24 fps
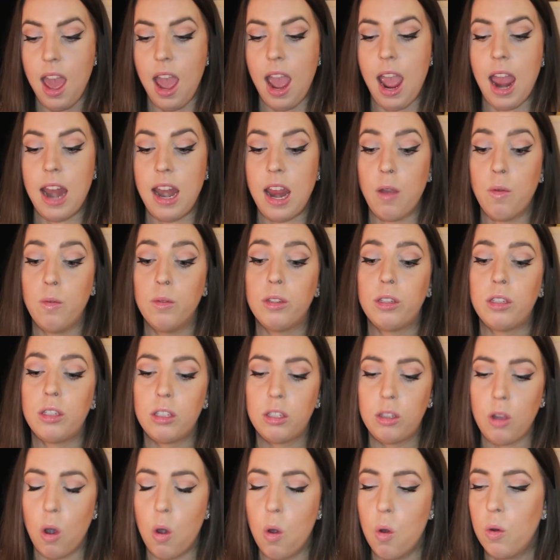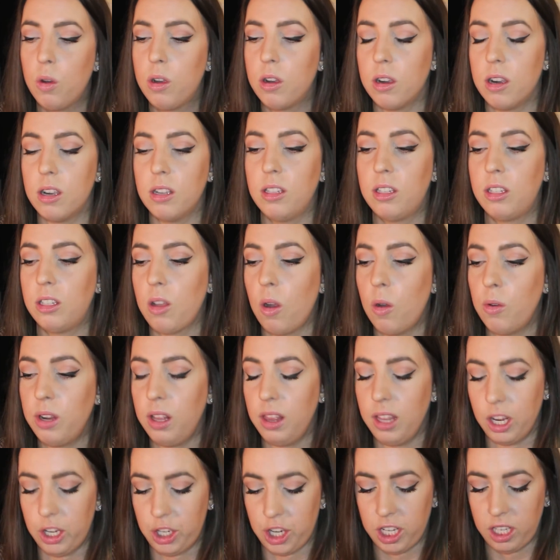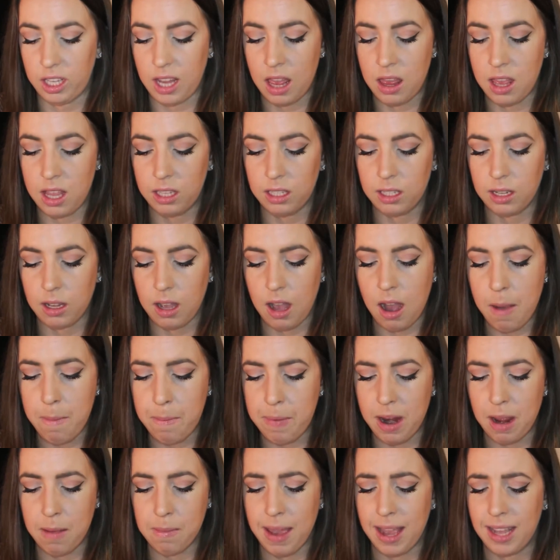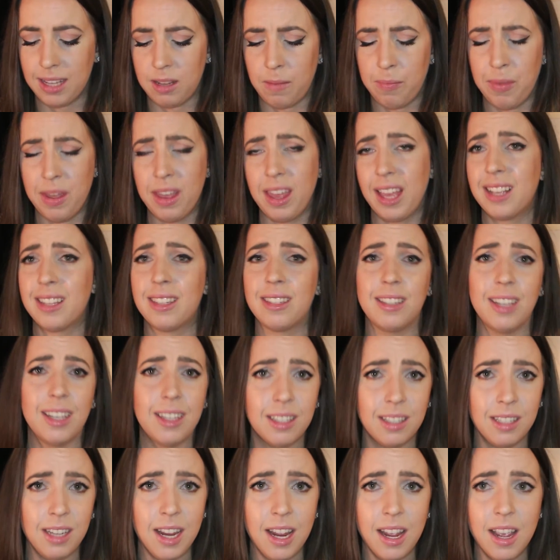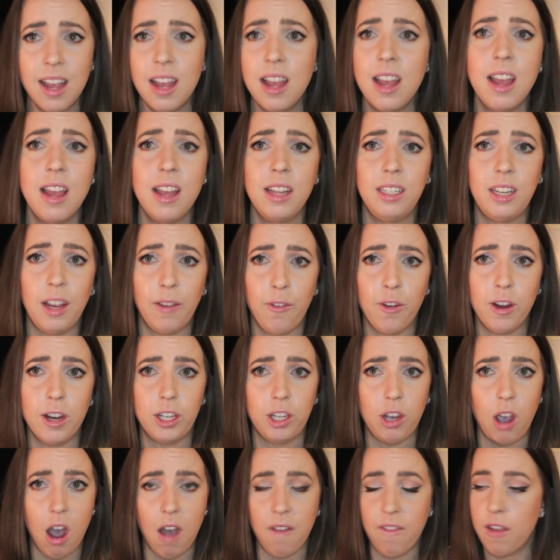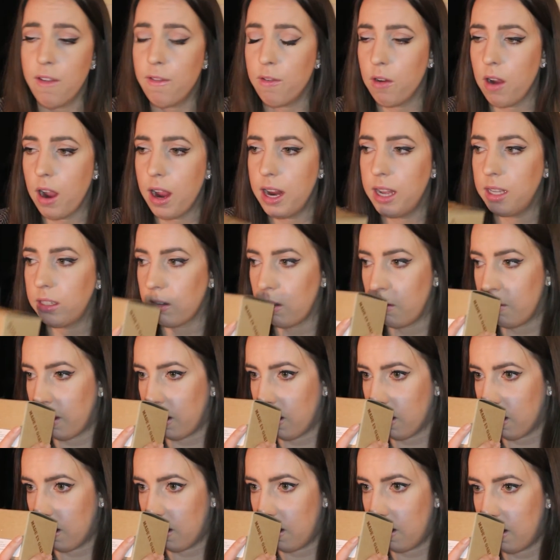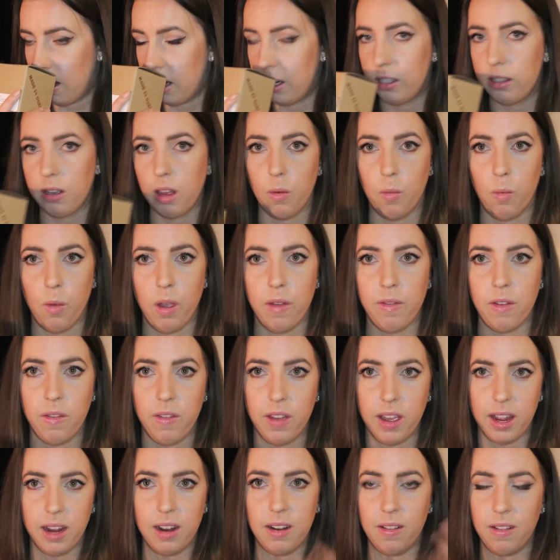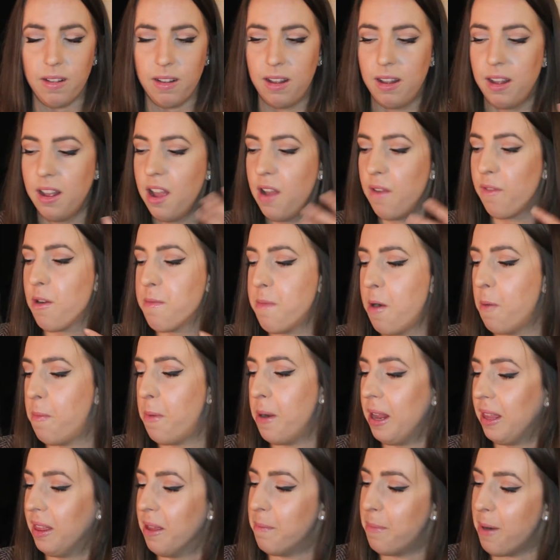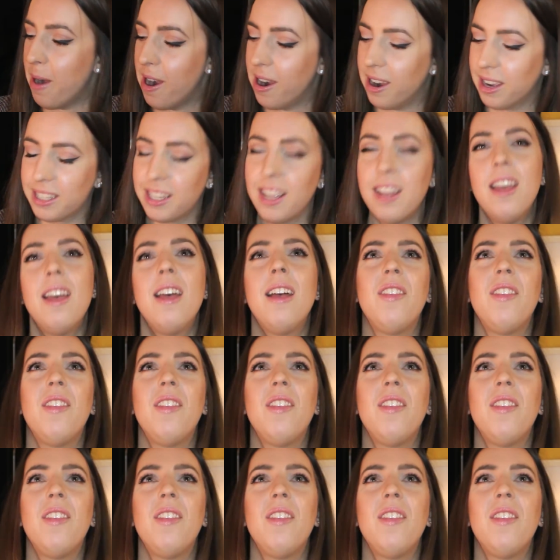and it was so good so delicious and this company makes something like 60 different toffee varieties oh my god I just got a whiff of it from opening the box.